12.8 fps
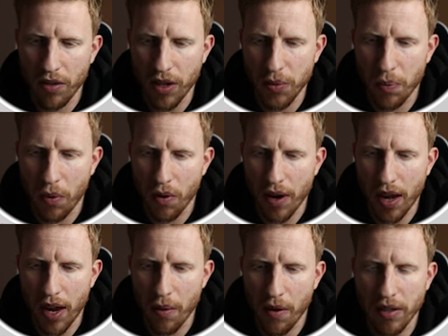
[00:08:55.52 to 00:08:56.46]
on this button
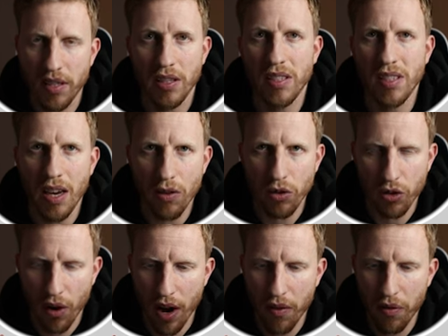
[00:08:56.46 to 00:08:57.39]
here where it says sales
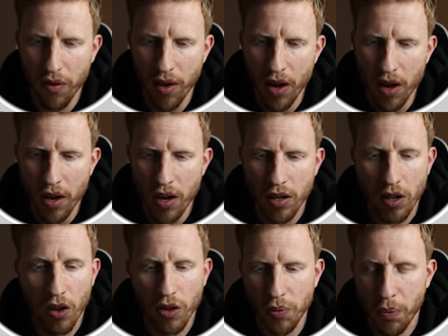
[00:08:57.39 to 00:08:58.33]
graph,
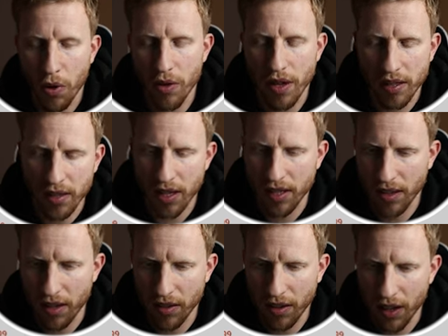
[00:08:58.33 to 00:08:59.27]
not this button, this
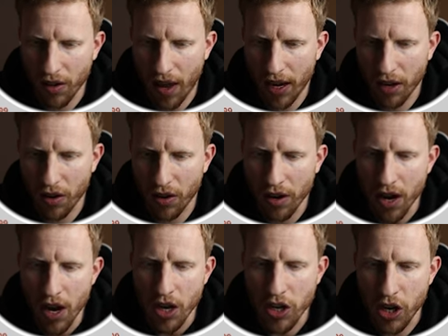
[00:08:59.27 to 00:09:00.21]
little icon,
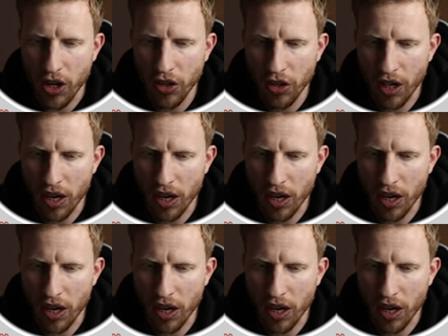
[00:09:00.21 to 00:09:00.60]
you can